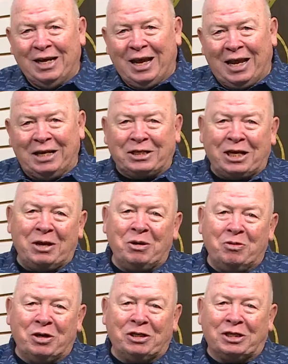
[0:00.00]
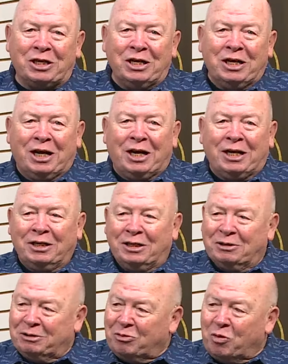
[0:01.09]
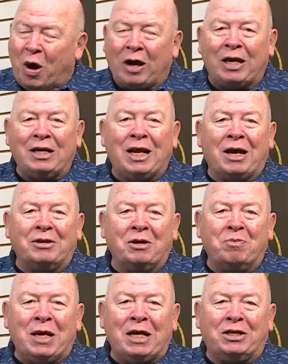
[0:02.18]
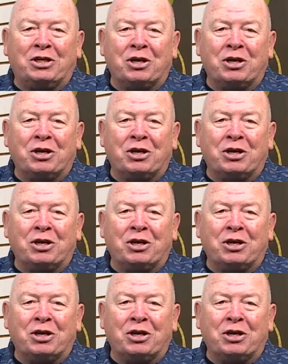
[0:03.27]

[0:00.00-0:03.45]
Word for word: And as he was uh, walking down the beach,